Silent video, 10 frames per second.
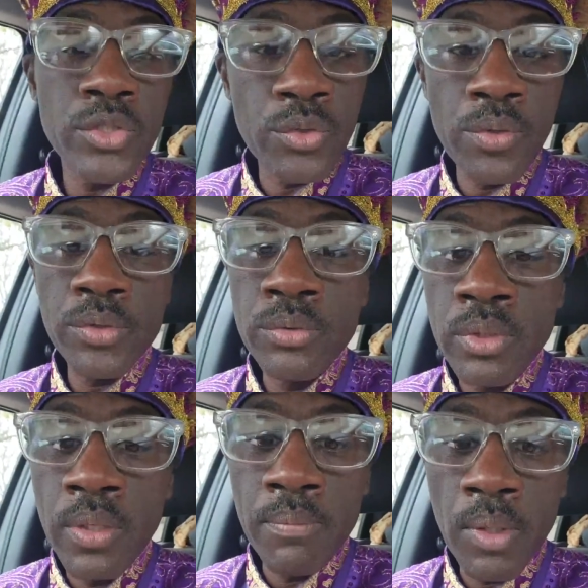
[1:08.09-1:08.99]
going through
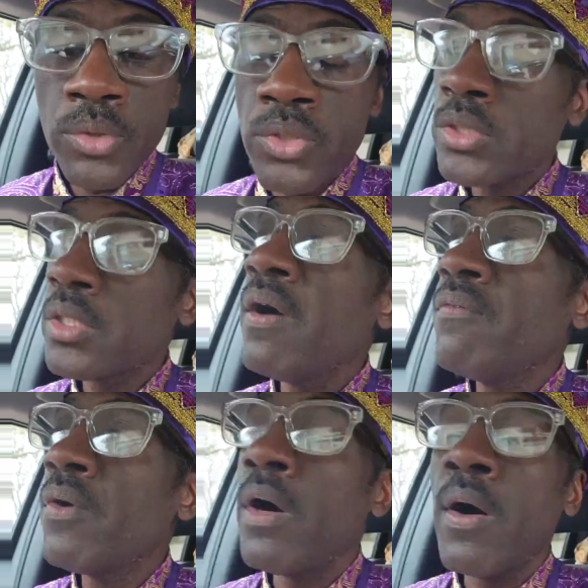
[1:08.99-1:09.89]
the emotions
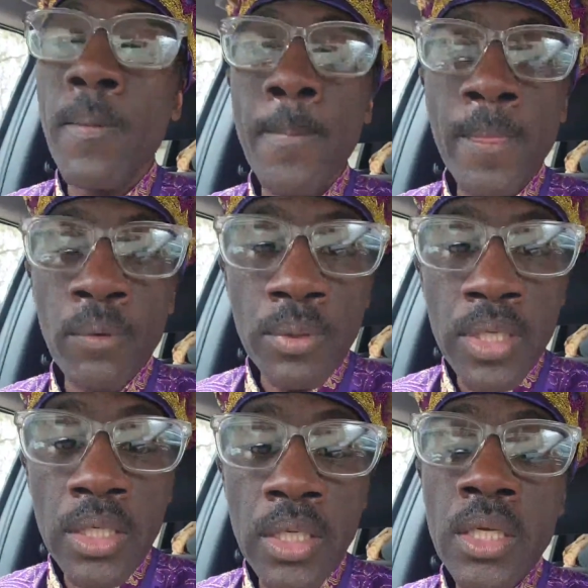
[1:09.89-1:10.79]
of the
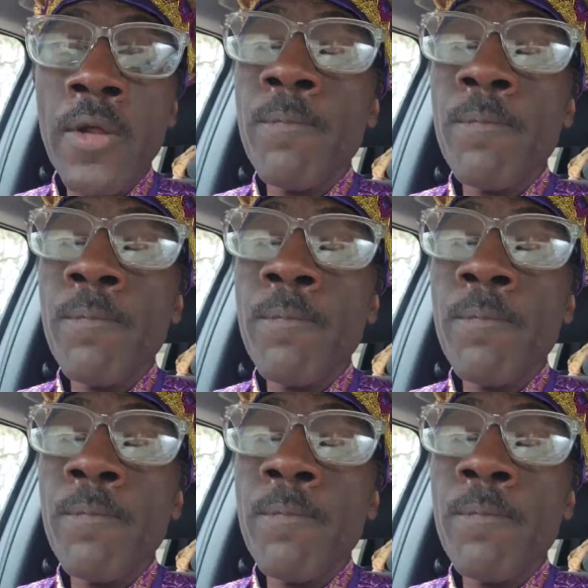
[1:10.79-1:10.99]
reading,